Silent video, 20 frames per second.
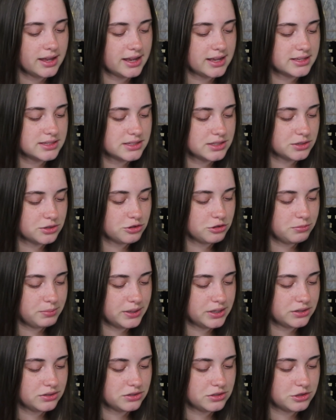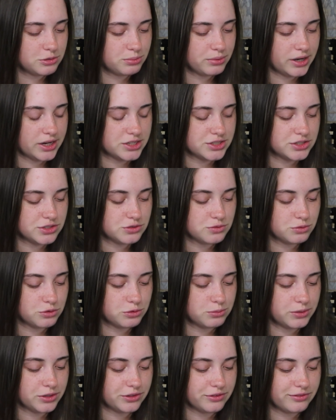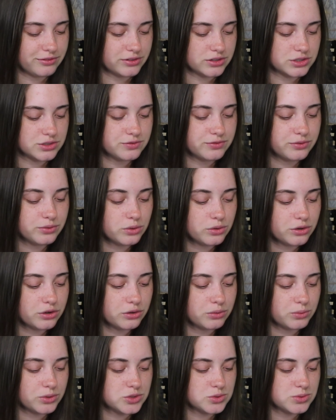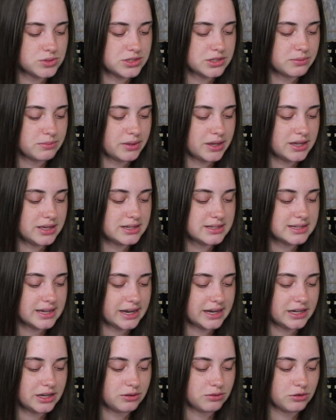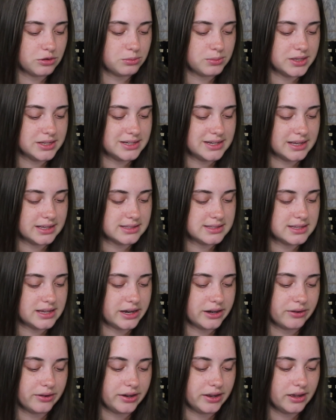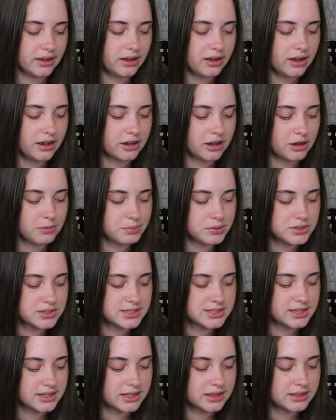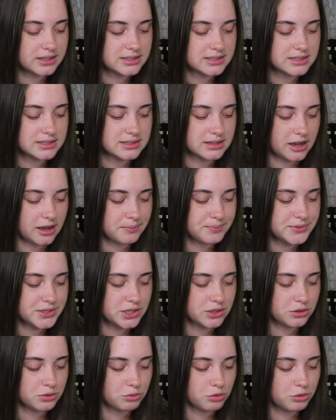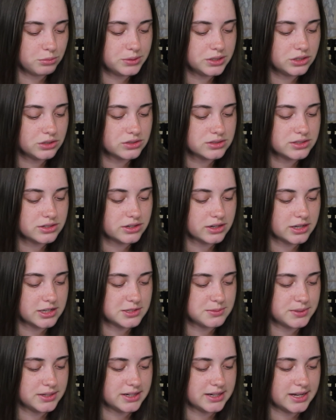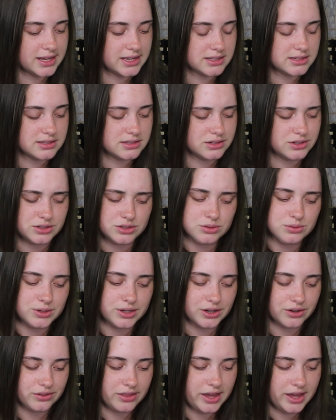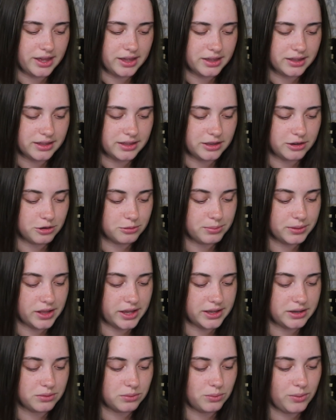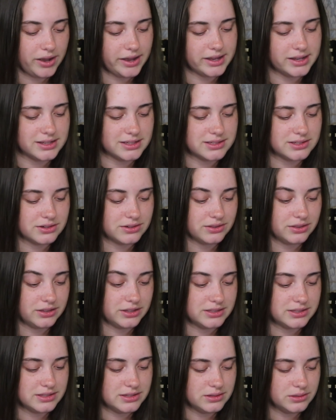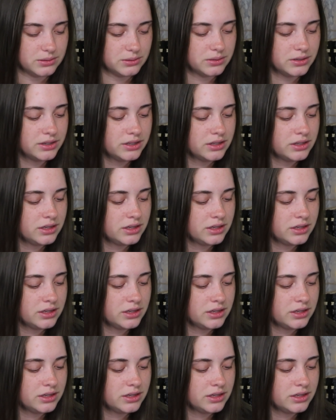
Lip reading: As the group entered the Brazos room on the 1st floor, which was the main dining room and dance area, a couple suddenly stopped. The woman looked at her husband and asked, "Do you hear that?" He replied, "Why, I certainly do."